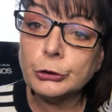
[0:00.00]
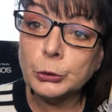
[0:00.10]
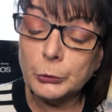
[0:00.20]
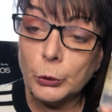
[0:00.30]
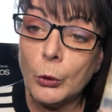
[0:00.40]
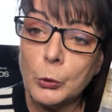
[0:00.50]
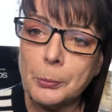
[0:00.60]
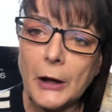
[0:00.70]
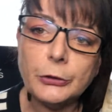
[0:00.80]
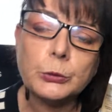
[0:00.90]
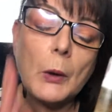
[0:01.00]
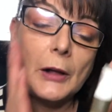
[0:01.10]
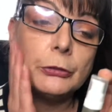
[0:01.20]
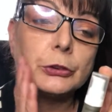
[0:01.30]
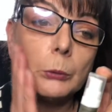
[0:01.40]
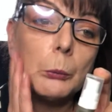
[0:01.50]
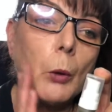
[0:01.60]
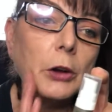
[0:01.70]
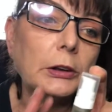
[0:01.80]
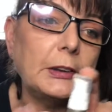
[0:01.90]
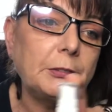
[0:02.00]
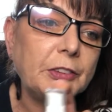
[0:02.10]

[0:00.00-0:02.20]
to an oil-based one, so it won't leave your